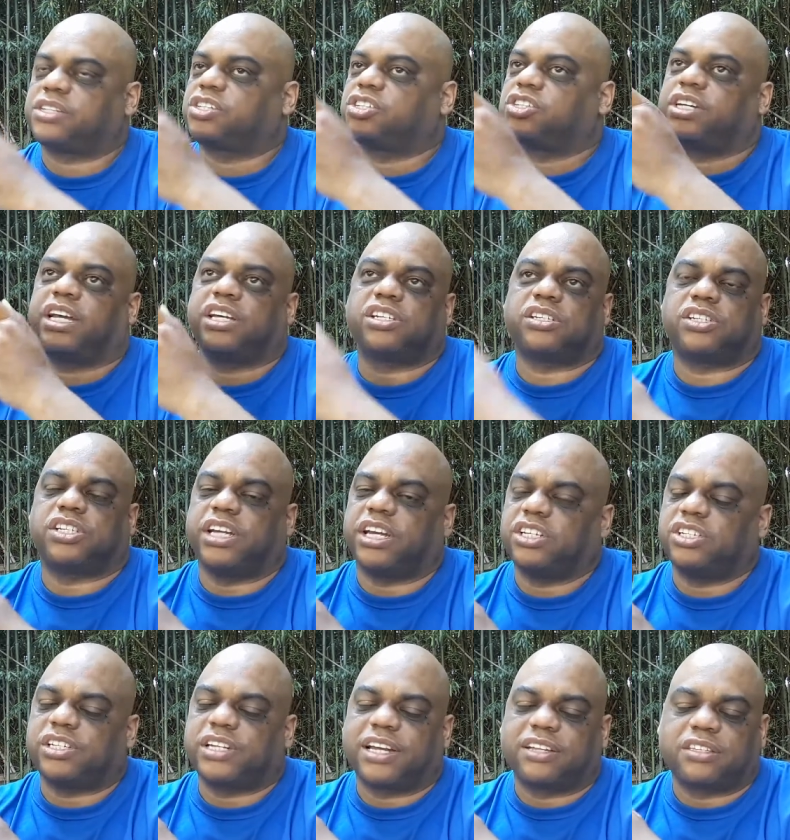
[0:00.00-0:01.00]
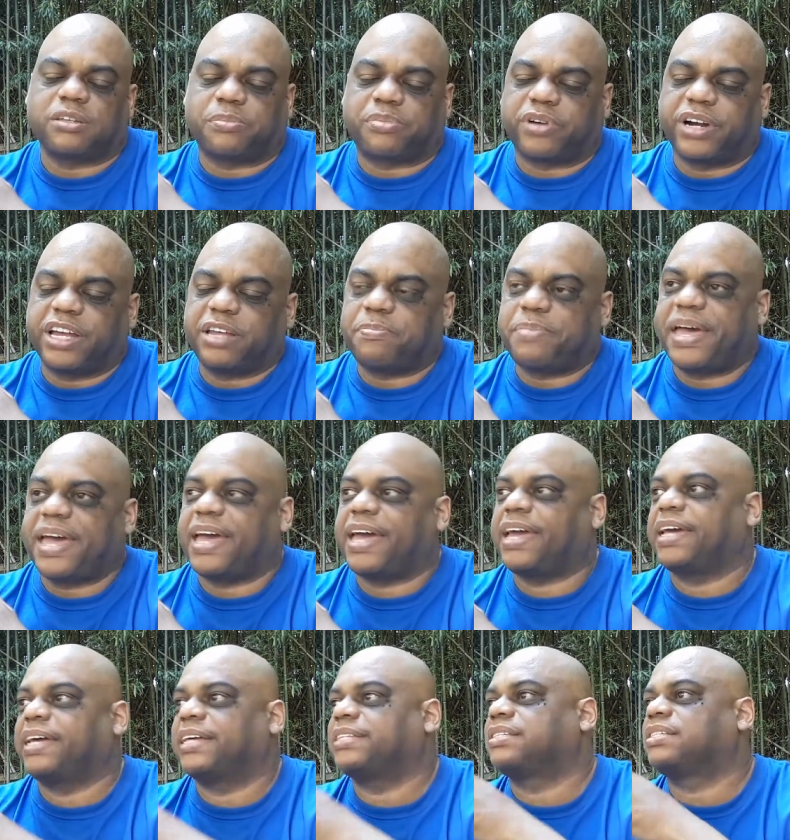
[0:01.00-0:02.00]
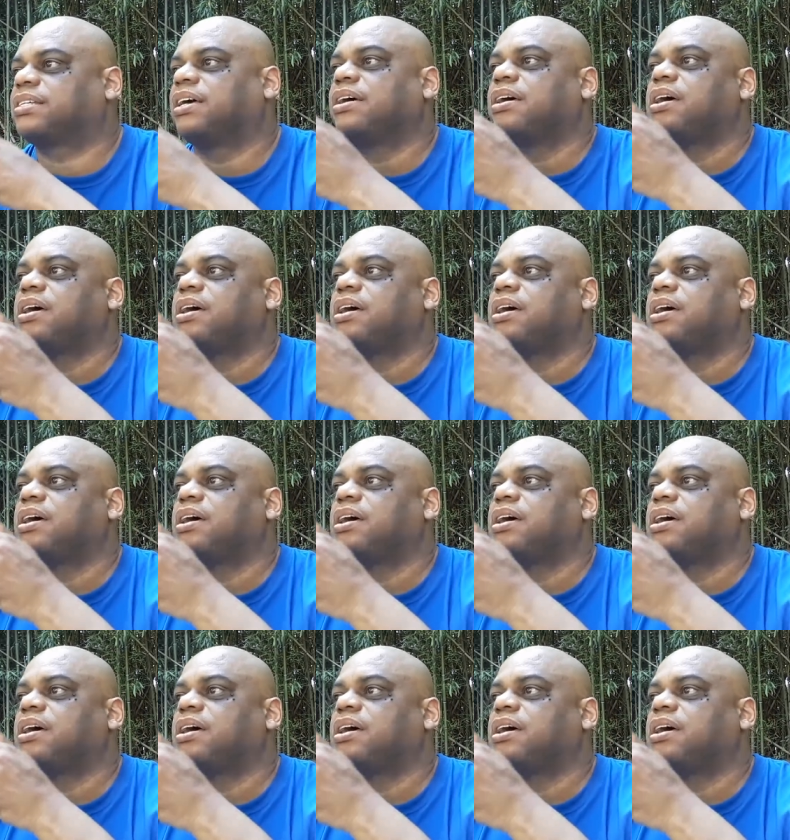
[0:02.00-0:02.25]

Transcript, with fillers: change, changing out the brake pads,